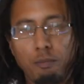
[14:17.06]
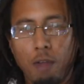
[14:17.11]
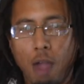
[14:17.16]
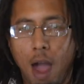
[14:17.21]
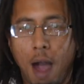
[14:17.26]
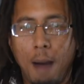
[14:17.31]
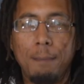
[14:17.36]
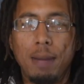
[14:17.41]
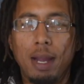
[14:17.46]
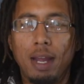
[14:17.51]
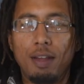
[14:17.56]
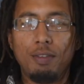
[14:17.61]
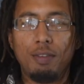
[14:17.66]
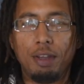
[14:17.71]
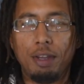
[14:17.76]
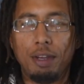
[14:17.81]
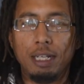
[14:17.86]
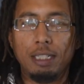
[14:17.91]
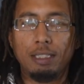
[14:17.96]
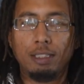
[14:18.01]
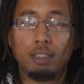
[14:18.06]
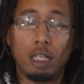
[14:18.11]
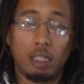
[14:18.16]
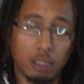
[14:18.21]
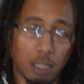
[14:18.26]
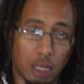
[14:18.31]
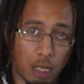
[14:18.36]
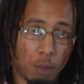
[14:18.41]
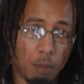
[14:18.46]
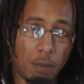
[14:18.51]
I made these, yes,
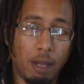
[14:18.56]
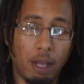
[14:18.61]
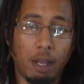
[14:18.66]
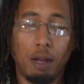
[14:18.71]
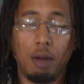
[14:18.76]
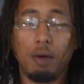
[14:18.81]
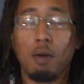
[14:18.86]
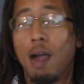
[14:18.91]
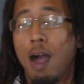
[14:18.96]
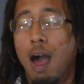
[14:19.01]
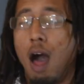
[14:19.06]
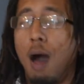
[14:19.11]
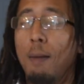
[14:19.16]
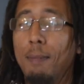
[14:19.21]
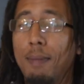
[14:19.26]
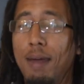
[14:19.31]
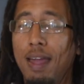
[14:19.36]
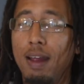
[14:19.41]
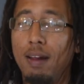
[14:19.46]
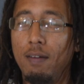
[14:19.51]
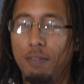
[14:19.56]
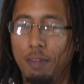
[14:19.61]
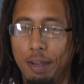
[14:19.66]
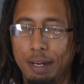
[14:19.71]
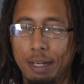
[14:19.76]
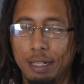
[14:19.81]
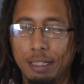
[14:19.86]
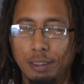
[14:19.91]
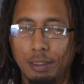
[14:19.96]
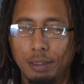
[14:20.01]
I licked my hand. I made
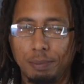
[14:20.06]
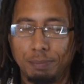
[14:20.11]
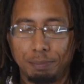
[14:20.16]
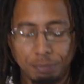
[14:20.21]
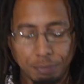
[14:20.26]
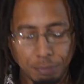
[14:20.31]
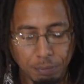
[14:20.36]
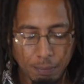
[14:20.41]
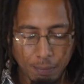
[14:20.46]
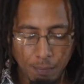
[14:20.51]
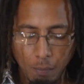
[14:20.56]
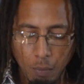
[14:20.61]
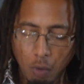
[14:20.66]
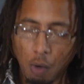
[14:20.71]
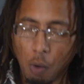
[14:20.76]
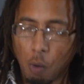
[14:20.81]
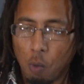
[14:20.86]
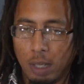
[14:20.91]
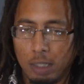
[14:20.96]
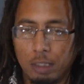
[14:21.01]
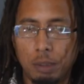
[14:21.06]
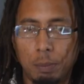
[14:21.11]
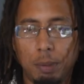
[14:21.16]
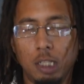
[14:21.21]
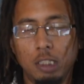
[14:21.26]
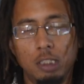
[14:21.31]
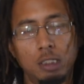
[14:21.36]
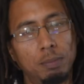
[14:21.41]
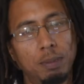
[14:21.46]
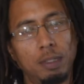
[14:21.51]
these
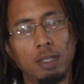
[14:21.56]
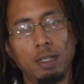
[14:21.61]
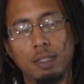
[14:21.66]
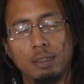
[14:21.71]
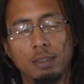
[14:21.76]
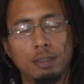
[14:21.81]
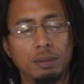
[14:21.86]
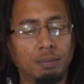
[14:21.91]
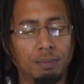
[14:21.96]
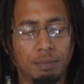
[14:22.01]
recipes because,